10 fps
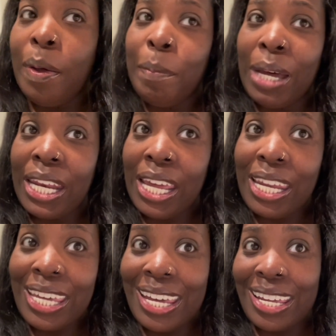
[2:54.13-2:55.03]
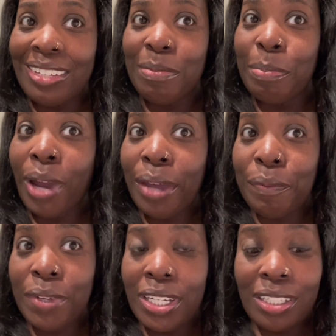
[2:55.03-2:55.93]
my nanny kids
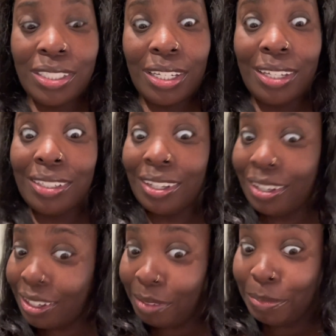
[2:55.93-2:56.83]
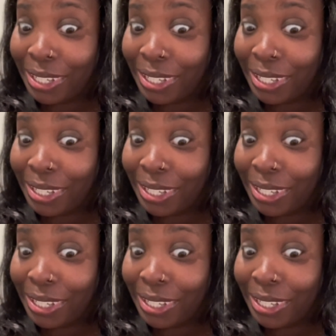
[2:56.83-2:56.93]
breakfast he is up